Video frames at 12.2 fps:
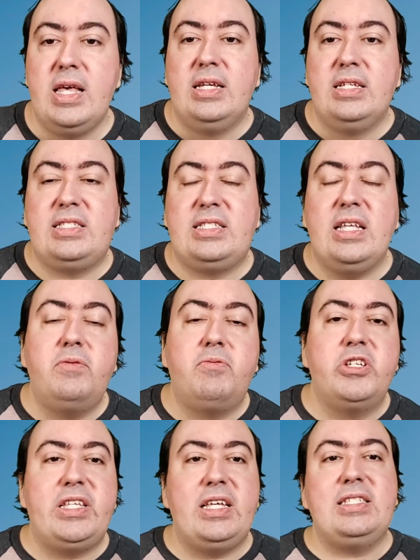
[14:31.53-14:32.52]
Still, there were
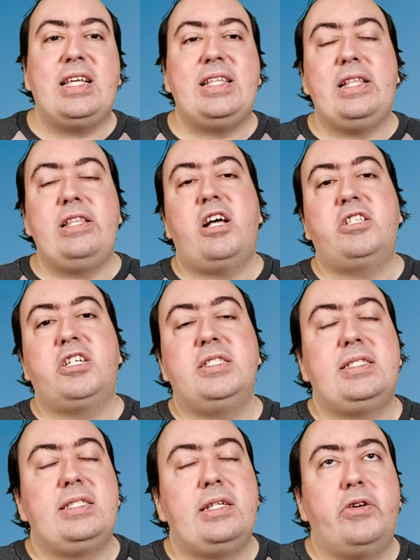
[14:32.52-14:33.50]
things I did not
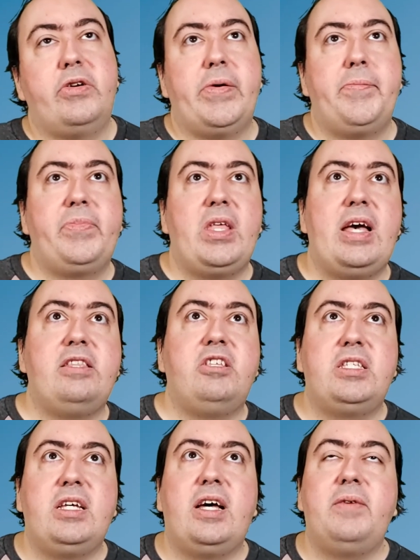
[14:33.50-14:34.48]
consider, at the
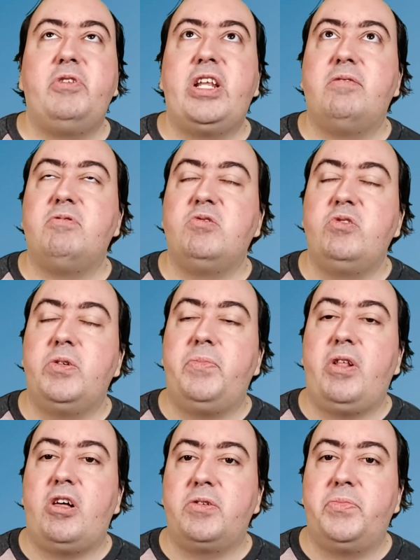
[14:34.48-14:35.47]
time when I wrote the
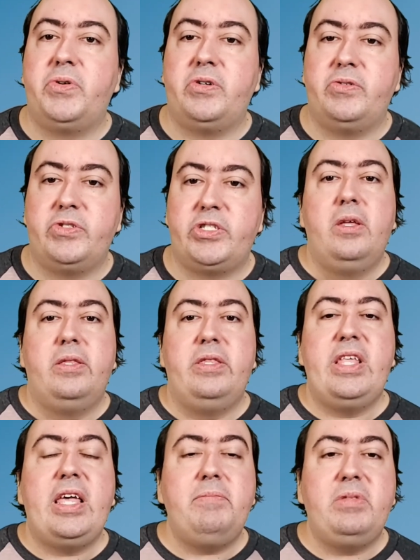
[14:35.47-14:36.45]
blog post,
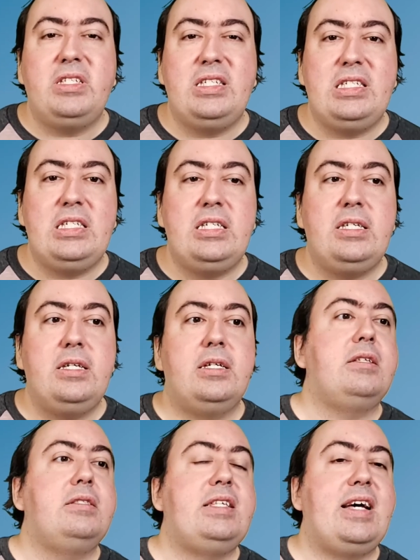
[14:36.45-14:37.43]
namely
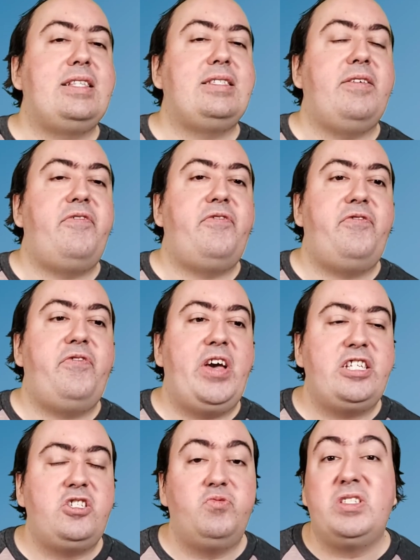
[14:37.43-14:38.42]
that
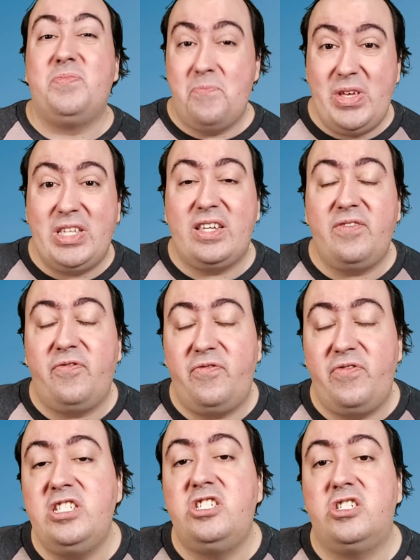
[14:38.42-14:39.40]
fetch was missing
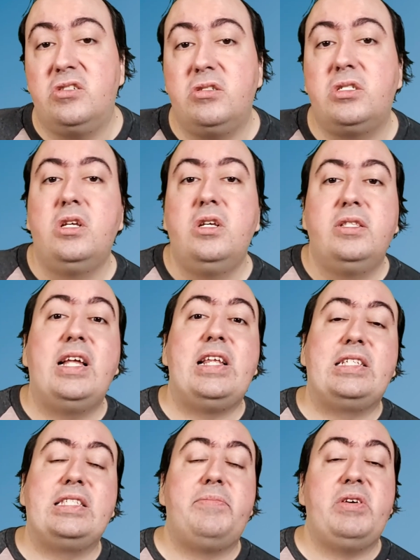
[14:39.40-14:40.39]
features that
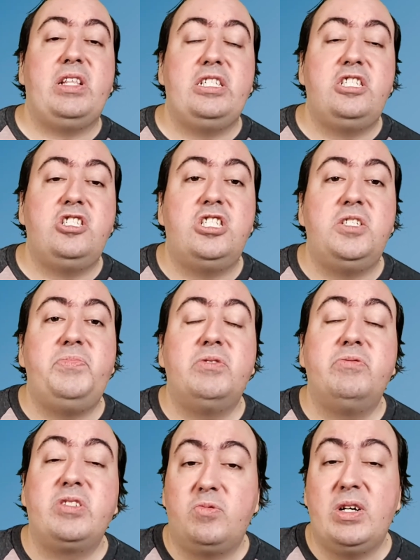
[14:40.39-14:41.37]
XmlHttp
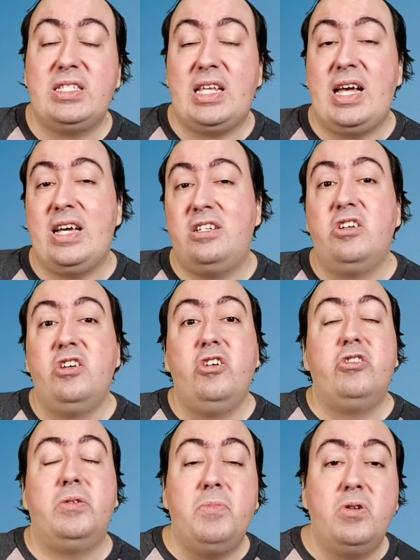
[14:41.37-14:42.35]
request had.
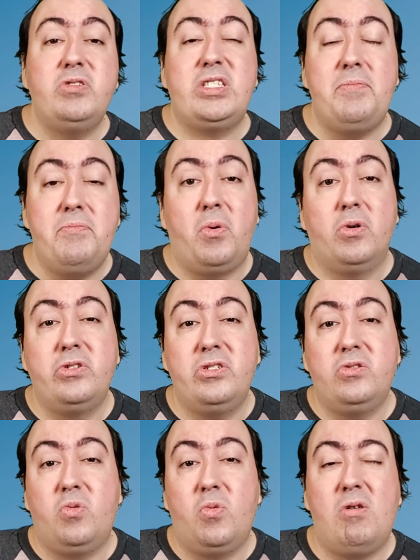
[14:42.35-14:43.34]
The most
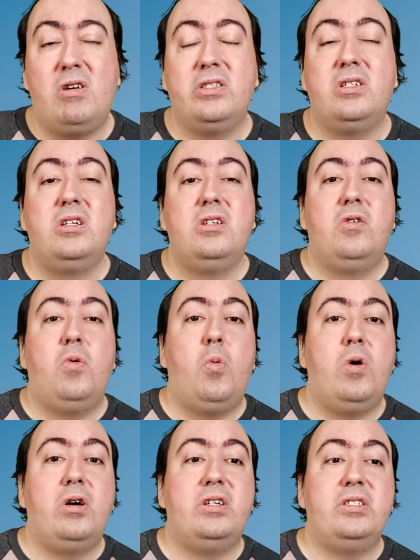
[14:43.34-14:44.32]
important one
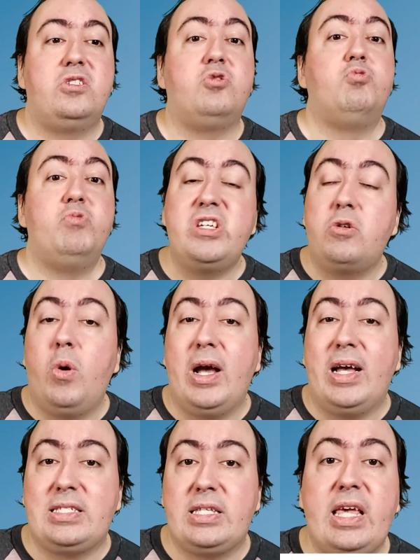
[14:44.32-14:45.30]
was
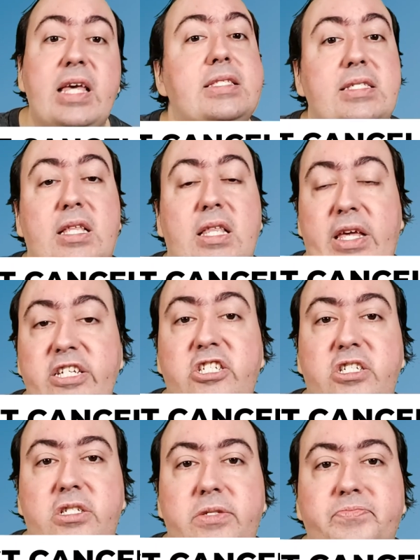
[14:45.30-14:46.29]
request
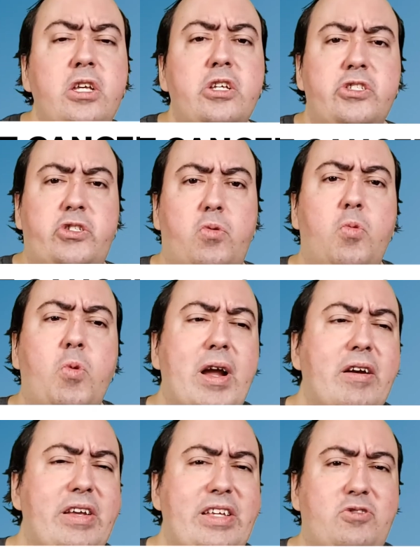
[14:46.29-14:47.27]
cancellation. So
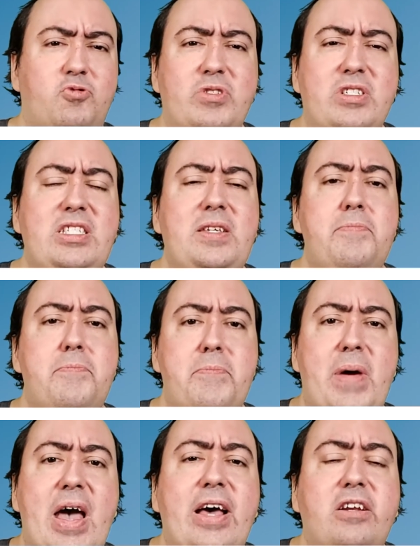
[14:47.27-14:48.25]
where it really
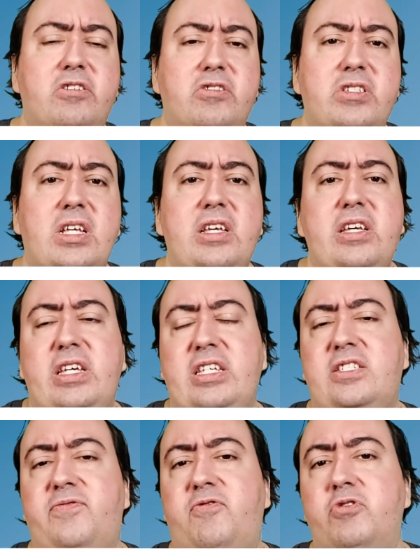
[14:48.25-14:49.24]
matters
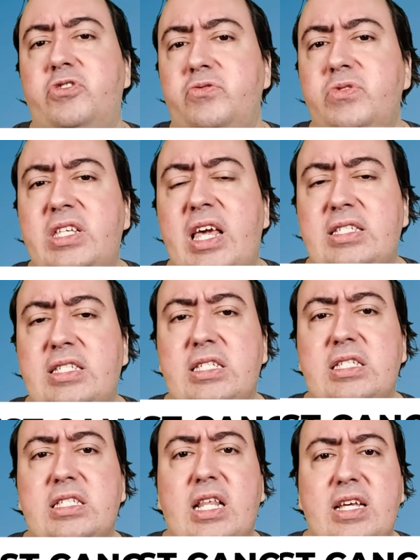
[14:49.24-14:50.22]
is for use
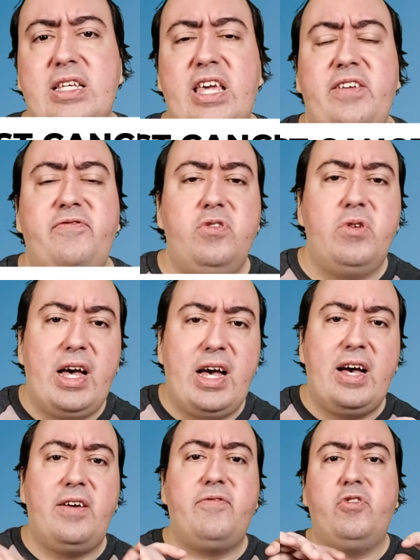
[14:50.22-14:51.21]
cases like if you
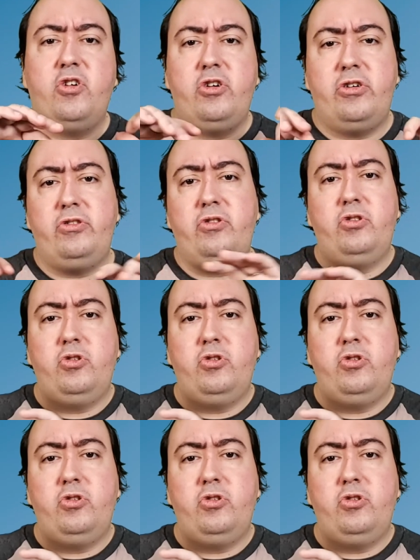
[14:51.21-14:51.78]
have an